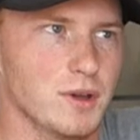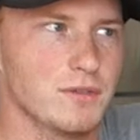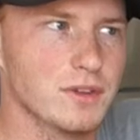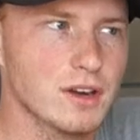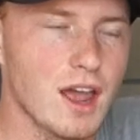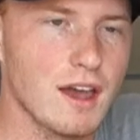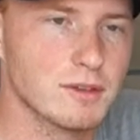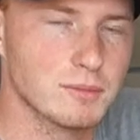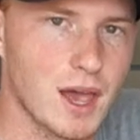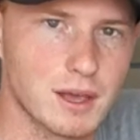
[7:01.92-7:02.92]
but if you're
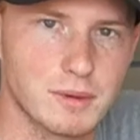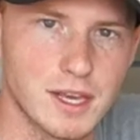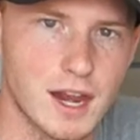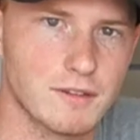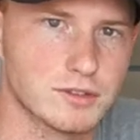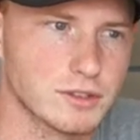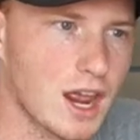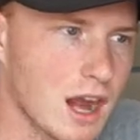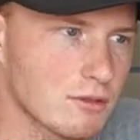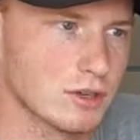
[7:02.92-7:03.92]
having back pain after an
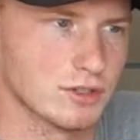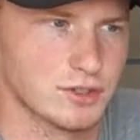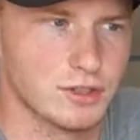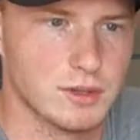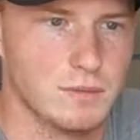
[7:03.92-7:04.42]
hour or thirty